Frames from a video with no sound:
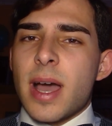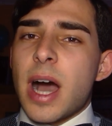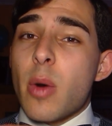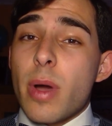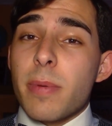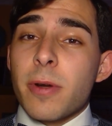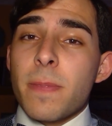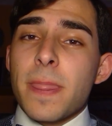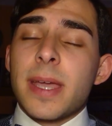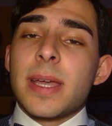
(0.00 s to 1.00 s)

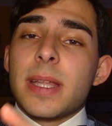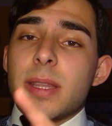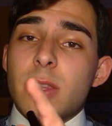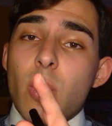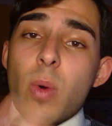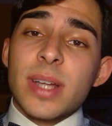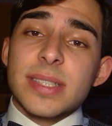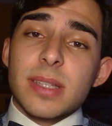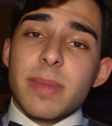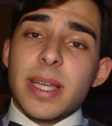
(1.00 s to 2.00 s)
However, the ones
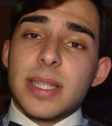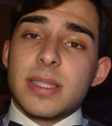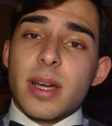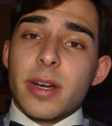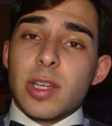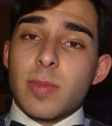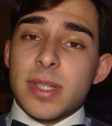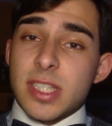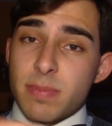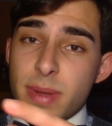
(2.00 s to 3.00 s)
that make this
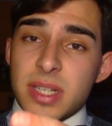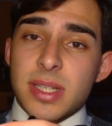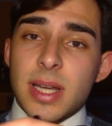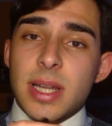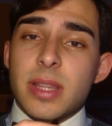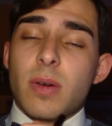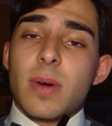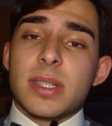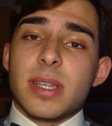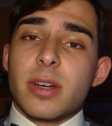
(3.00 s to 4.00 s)
argument, especially the
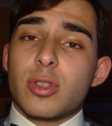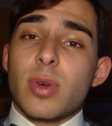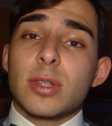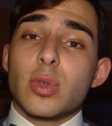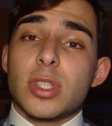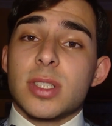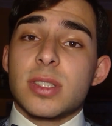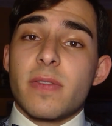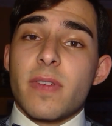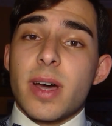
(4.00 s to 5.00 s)
ones that are trying to
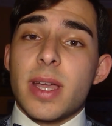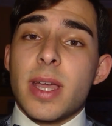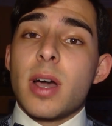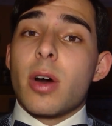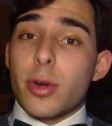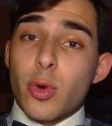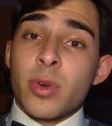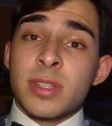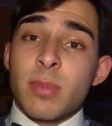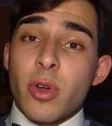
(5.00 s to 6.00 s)
justify our
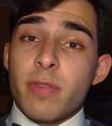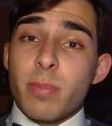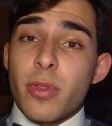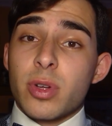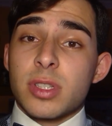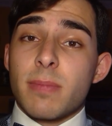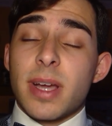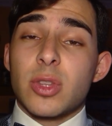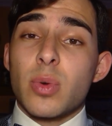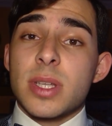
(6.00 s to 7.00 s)
current mode of production
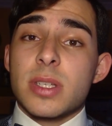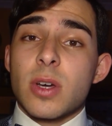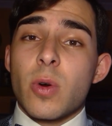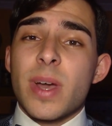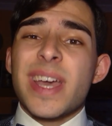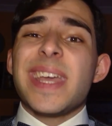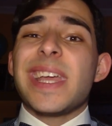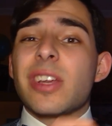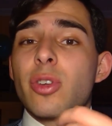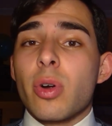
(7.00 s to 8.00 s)
by doing so,
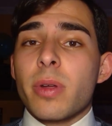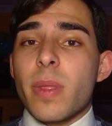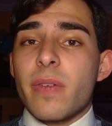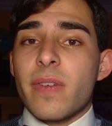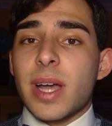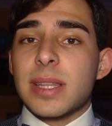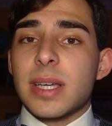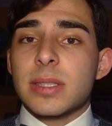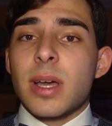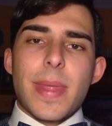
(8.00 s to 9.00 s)
ignore the fact
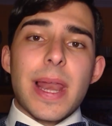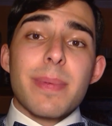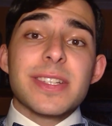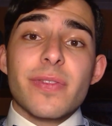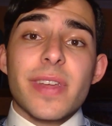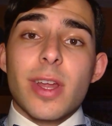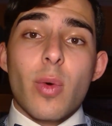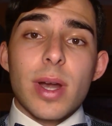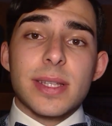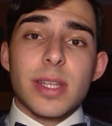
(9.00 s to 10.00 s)
that the levels of
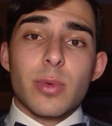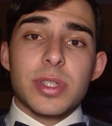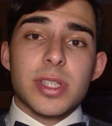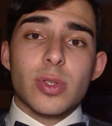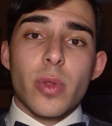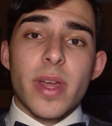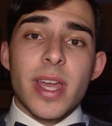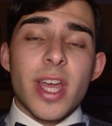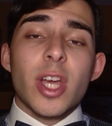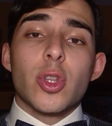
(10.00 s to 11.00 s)
inequality we see
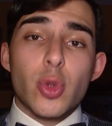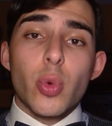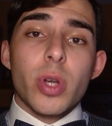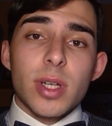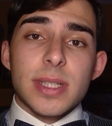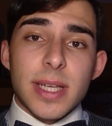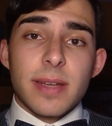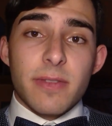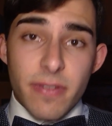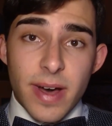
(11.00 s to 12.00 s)
today do not,
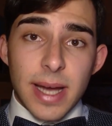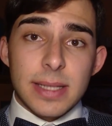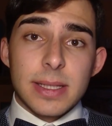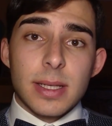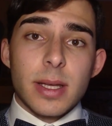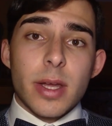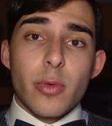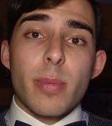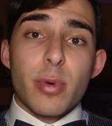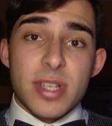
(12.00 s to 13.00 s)
in fact,
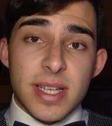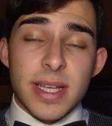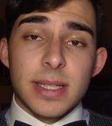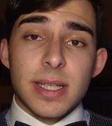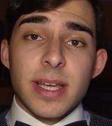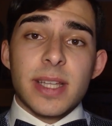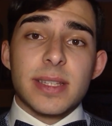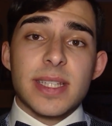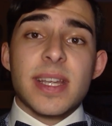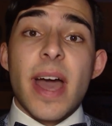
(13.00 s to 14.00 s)
represent
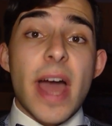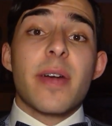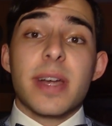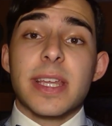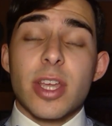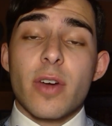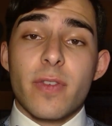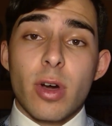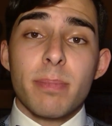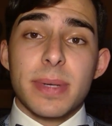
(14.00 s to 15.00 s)
this hierarchy of
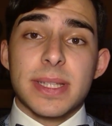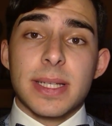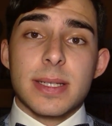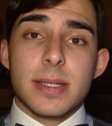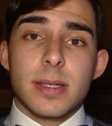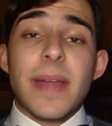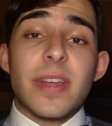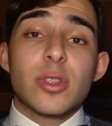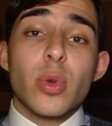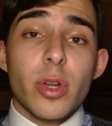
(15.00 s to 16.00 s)
competence. And
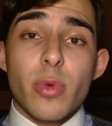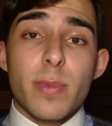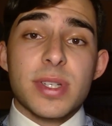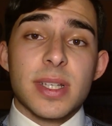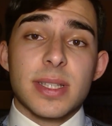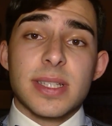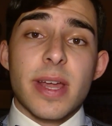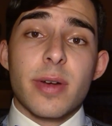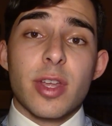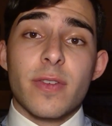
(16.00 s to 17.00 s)
they do not represent this
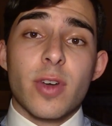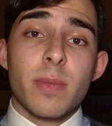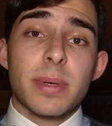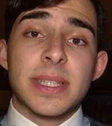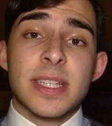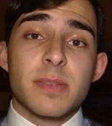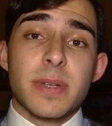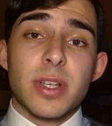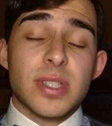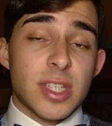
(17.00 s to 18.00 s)
hierarchy of competence
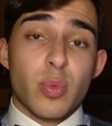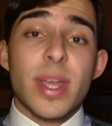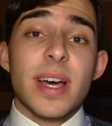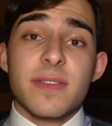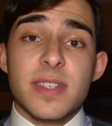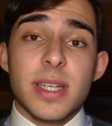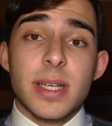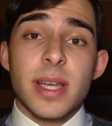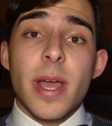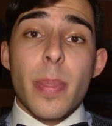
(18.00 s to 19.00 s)
because, as we have
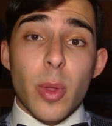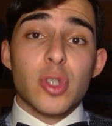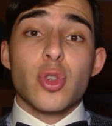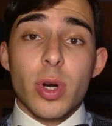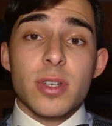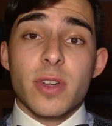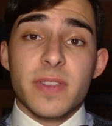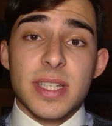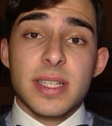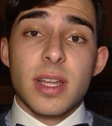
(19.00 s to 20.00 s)
seen, the source of
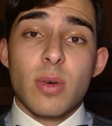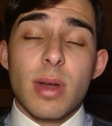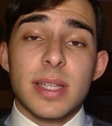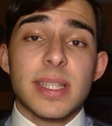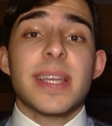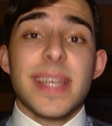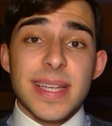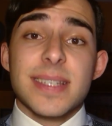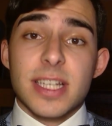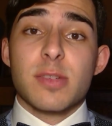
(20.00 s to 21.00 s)
this inequality
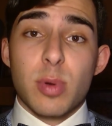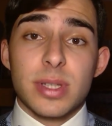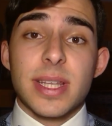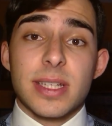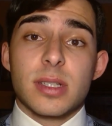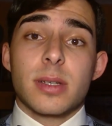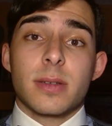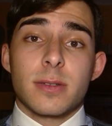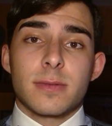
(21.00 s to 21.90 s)
is exploitation.